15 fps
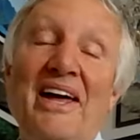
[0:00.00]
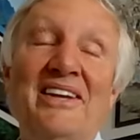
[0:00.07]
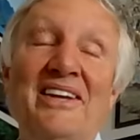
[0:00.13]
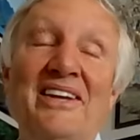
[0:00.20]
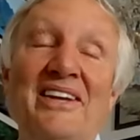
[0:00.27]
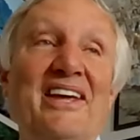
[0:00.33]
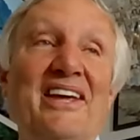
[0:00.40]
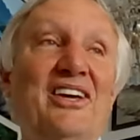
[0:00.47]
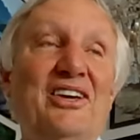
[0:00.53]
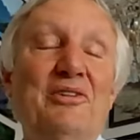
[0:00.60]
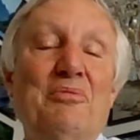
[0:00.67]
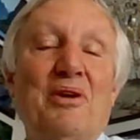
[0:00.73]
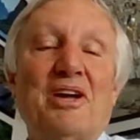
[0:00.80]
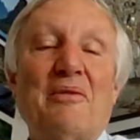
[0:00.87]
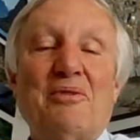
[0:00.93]
and you
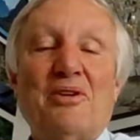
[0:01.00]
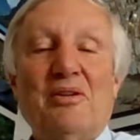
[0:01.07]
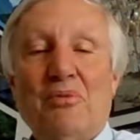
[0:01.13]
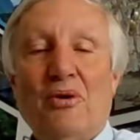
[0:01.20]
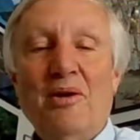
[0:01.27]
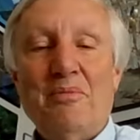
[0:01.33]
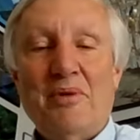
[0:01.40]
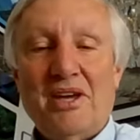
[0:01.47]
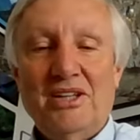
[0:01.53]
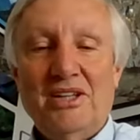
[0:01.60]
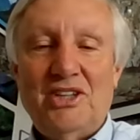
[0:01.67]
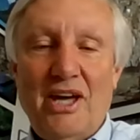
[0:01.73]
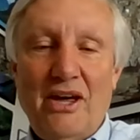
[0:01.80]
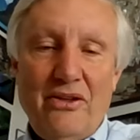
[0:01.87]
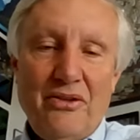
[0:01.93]
bring up a good point because
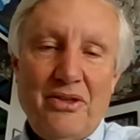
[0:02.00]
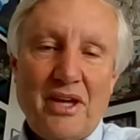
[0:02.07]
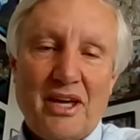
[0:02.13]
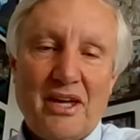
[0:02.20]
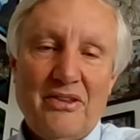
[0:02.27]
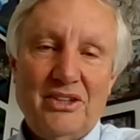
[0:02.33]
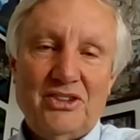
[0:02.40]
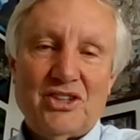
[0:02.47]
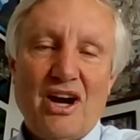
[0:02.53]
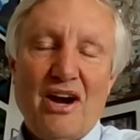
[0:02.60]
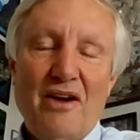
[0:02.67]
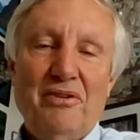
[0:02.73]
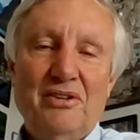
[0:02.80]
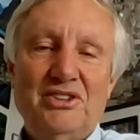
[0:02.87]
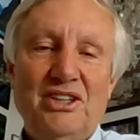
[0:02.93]
the other thing of this
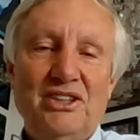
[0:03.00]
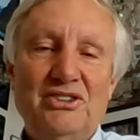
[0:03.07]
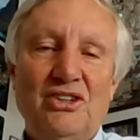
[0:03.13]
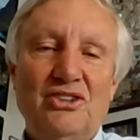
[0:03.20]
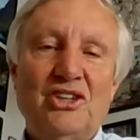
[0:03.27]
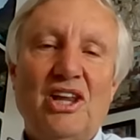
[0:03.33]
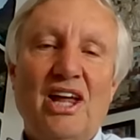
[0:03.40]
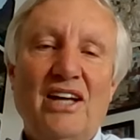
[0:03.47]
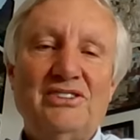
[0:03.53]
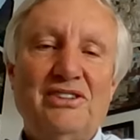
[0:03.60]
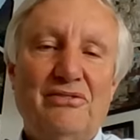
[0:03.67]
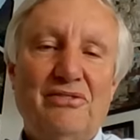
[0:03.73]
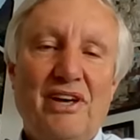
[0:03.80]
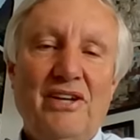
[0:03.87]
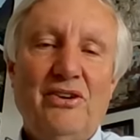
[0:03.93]
conference is there's lots
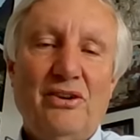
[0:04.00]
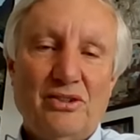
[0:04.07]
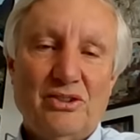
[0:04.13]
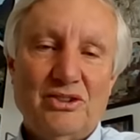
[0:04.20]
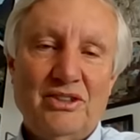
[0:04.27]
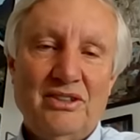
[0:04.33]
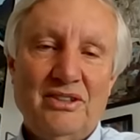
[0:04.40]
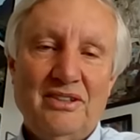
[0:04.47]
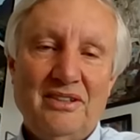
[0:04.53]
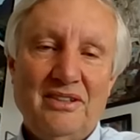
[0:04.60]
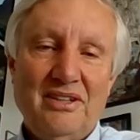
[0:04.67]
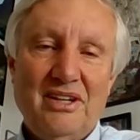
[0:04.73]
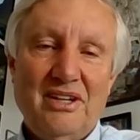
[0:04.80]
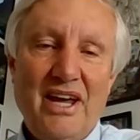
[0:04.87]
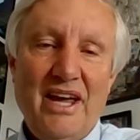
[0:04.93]
of vendors,
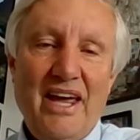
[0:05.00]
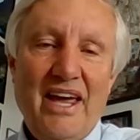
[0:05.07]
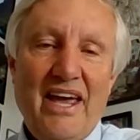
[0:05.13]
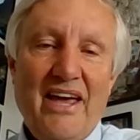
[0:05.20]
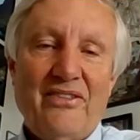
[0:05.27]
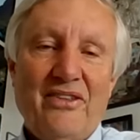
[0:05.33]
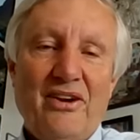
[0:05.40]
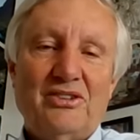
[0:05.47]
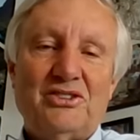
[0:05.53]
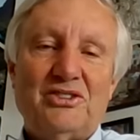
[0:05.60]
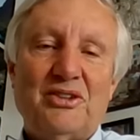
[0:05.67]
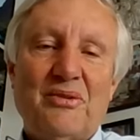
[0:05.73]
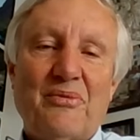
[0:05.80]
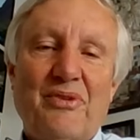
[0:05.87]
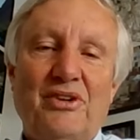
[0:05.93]
and
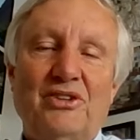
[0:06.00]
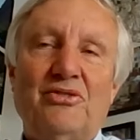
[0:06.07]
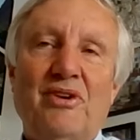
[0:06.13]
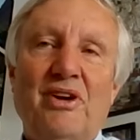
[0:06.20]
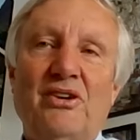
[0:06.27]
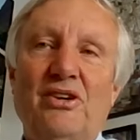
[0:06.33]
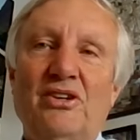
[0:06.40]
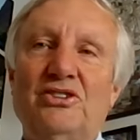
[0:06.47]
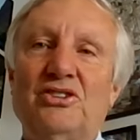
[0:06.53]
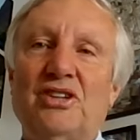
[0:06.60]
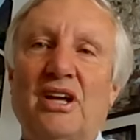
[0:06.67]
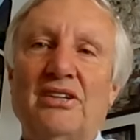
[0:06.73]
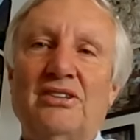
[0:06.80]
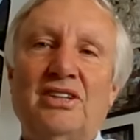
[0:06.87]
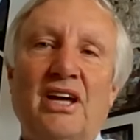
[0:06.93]
there's there's
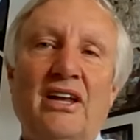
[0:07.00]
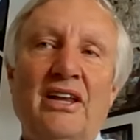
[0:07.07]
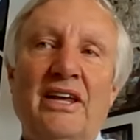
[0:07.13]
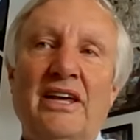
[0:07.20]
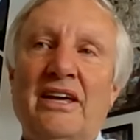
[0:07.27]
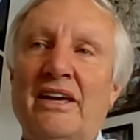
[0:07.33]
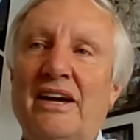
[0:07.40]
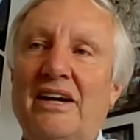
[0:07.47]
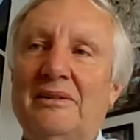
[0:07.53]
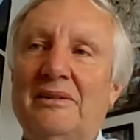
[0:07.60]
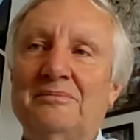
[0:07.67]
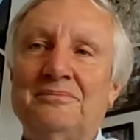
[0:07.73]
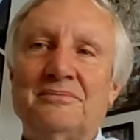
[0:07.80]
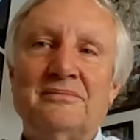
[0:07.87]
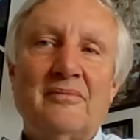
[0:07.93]
vendors selling,
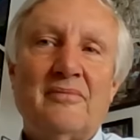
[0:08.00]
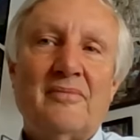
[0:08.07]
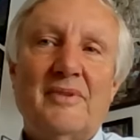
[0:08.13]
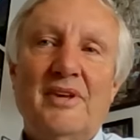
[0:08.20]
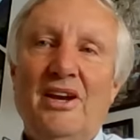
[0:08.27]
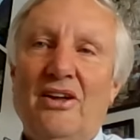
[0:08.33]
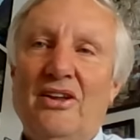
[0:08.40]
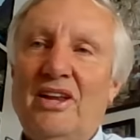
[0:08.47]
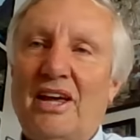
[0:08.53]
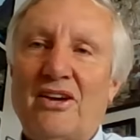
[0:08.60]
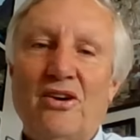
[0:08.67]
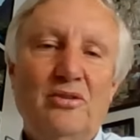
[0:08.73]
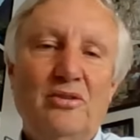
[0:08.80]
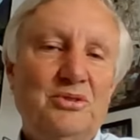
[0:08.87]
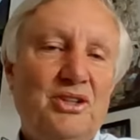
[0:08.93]
um, you know, like
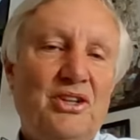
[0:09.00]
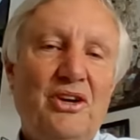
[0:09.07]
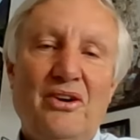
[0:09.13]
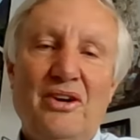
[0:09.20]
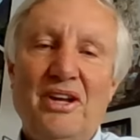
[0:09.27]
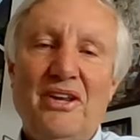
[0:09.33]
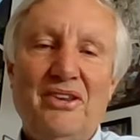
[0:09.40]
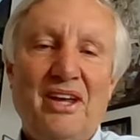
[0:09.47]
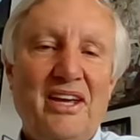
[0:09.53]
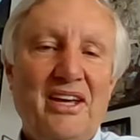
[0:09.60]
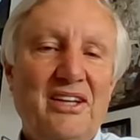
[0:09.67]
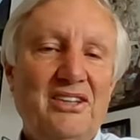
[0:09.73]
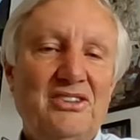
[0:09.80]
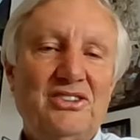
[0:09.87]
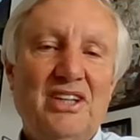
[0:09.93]
home security
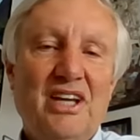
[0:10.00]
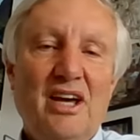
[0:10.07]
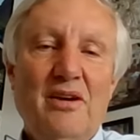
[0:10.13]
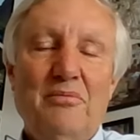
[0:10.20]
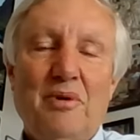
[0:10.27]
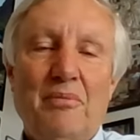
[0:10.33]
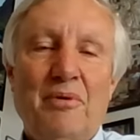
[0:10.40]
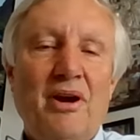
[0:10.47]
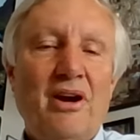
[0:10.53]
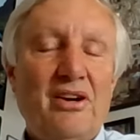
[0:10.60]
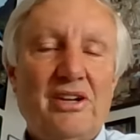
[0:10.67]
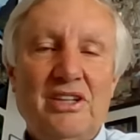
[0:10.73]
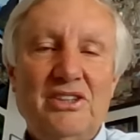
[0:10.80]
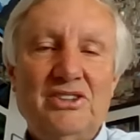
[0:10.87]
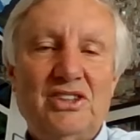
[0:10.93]
things,
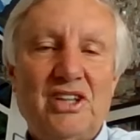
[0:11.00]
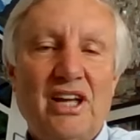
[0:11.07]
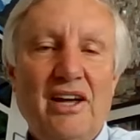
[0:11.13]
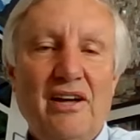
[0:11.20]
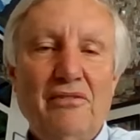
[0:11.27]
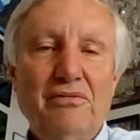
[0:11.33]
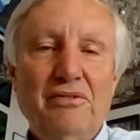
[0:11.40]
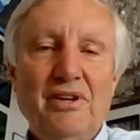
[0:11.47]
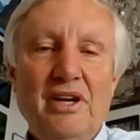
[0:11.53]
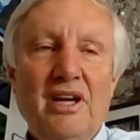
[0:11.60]
preparedness stuff,